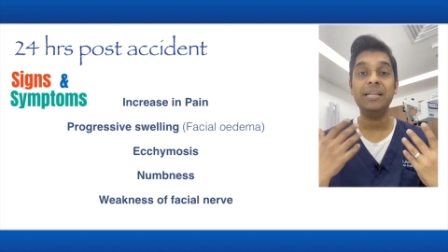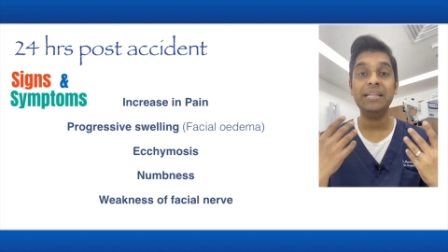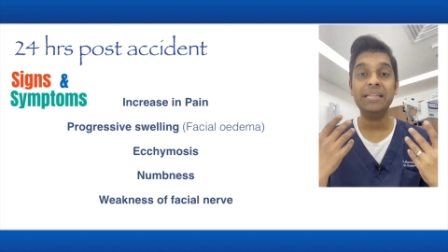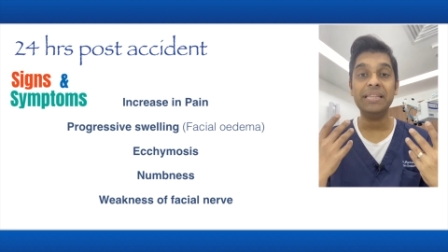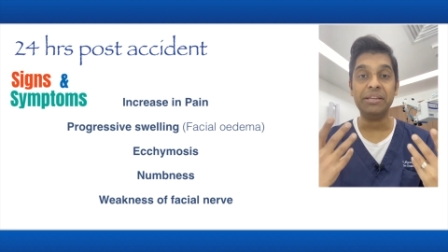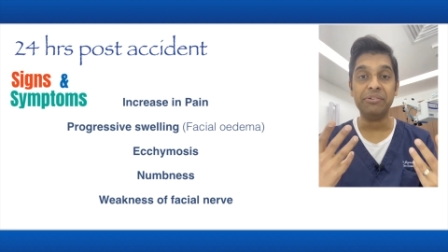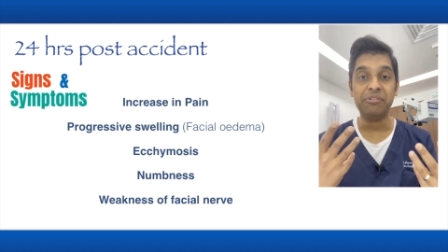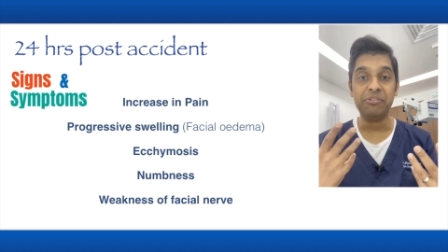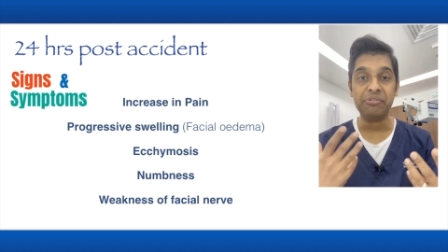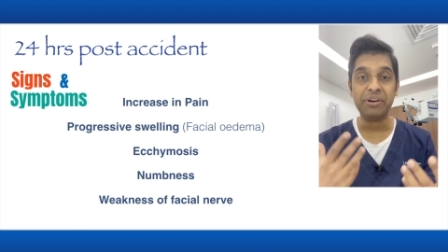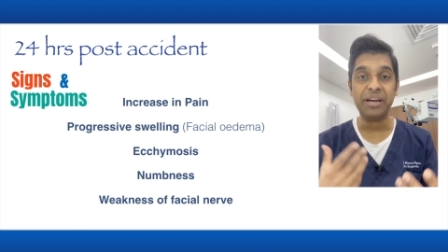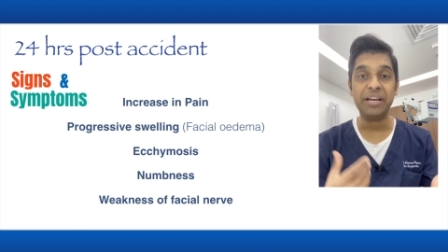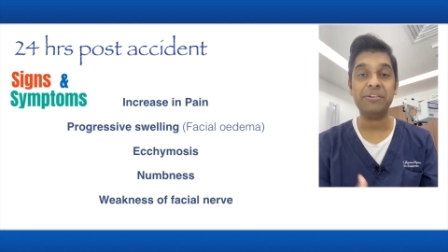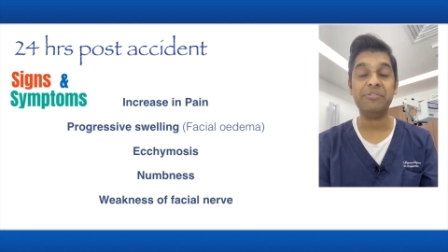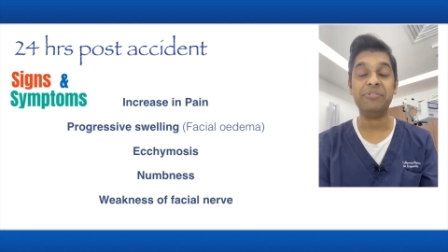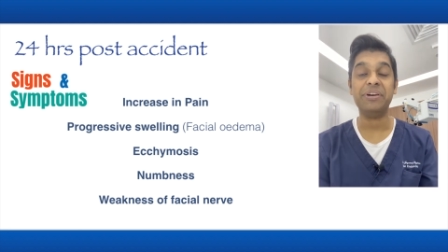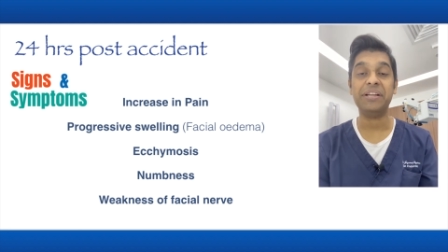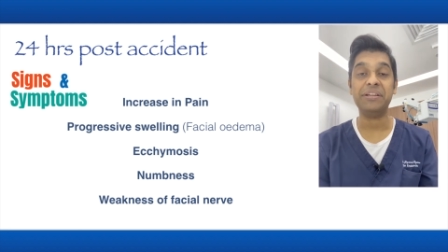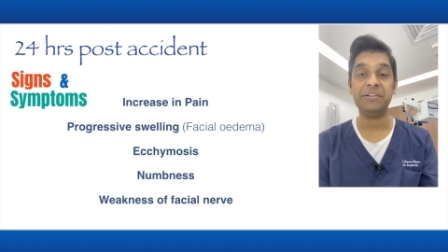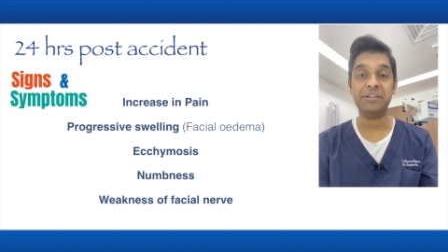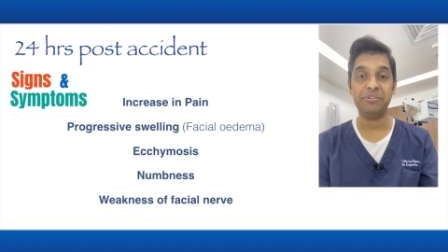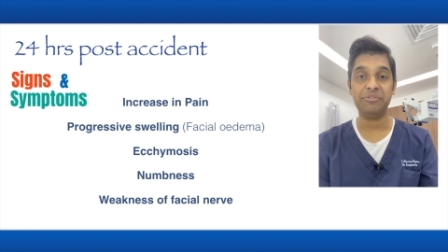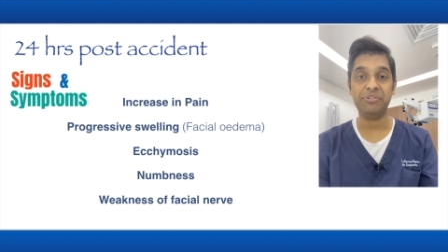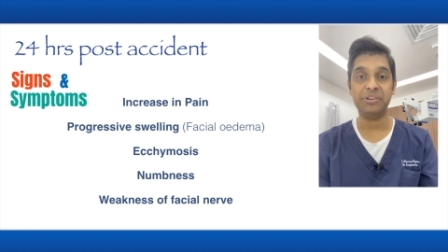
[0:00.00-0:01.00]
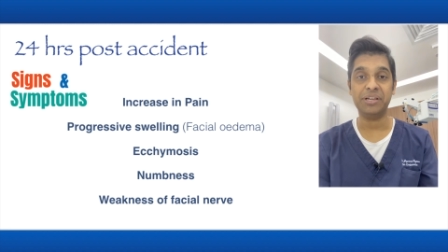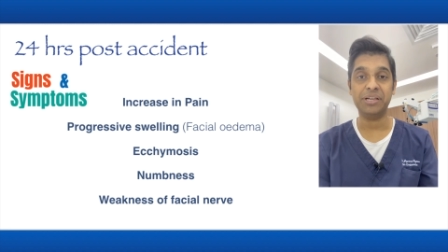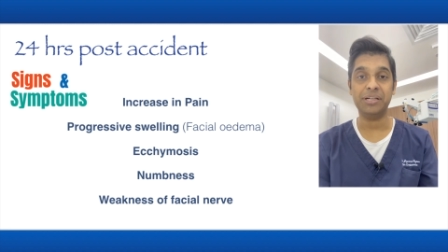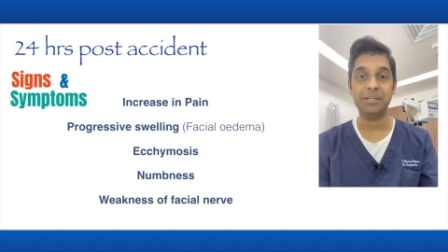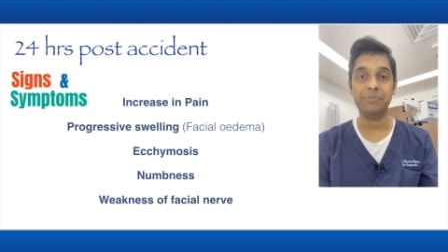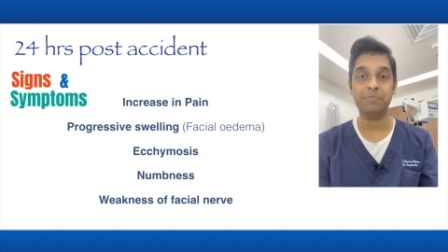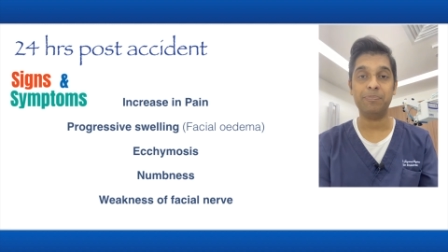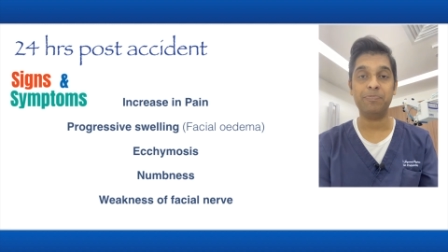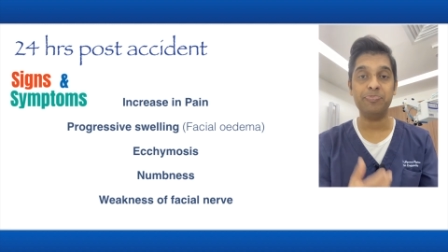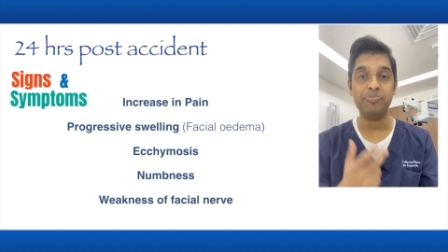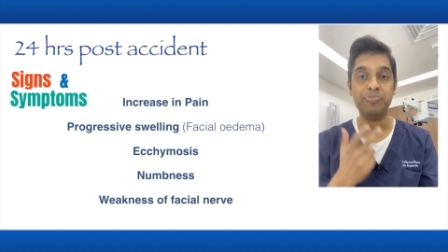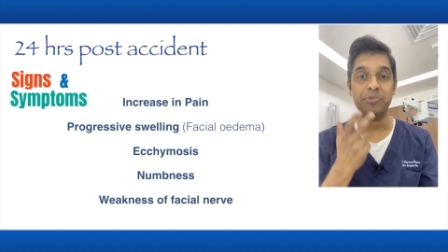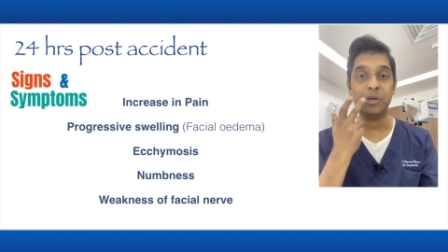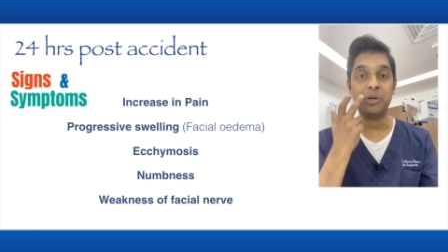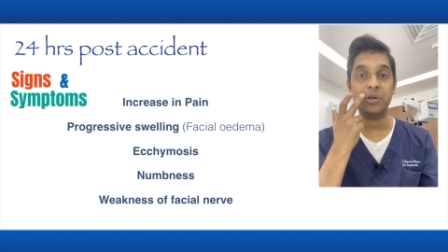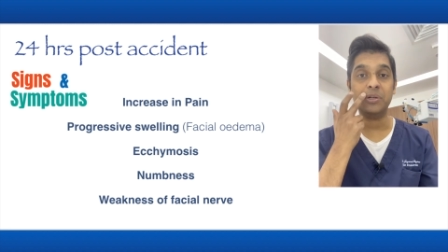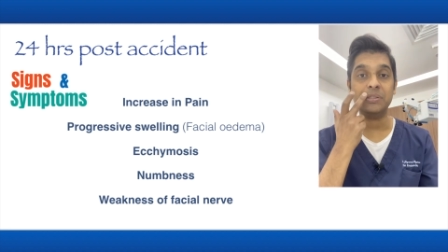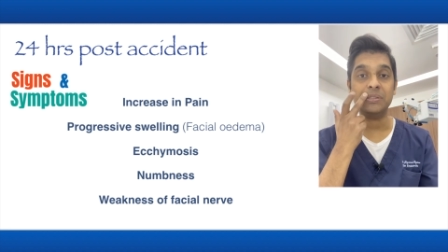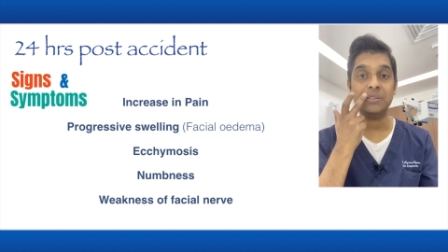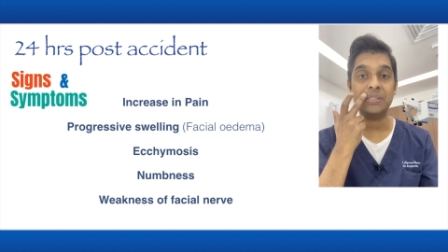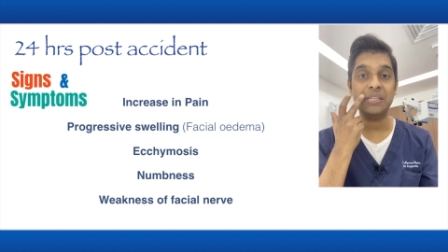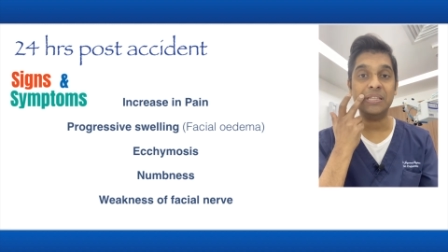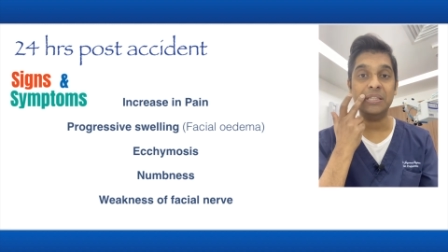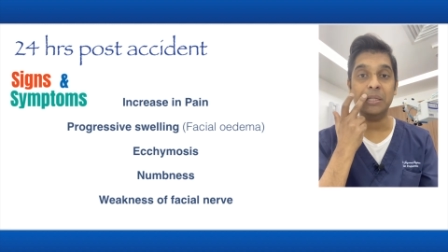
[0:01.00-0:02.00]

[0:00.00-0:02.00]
They will find it very difficult because